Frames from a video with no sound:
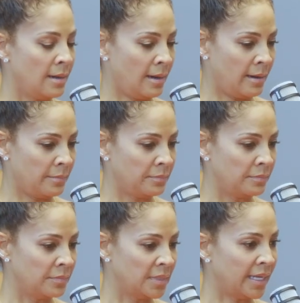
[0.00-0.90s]

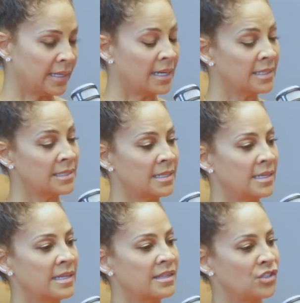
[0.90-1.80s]
um, get
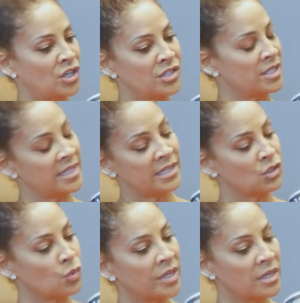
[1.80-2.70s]
custody, the judge
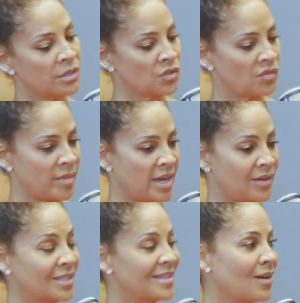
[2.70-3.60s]
says 20 years from
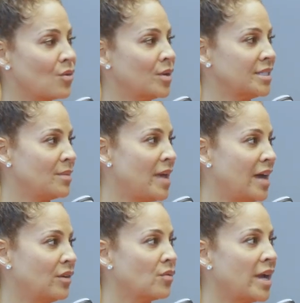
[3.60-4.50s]
now, it's not going to matter.